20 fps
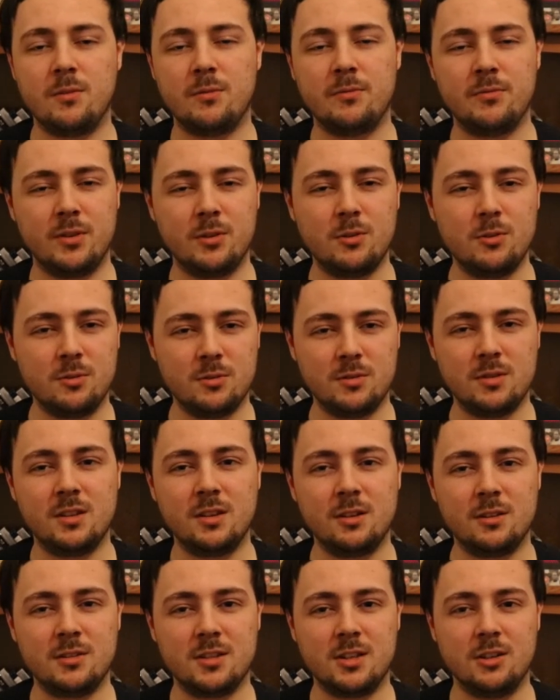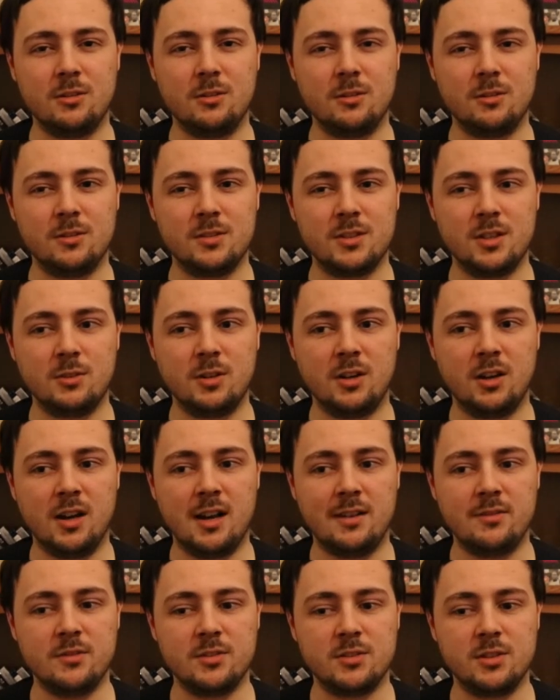feel, you know, still
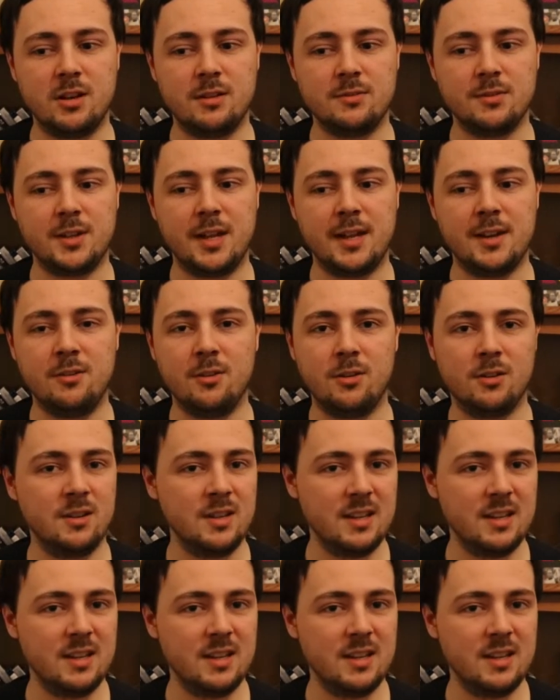alive and stuff and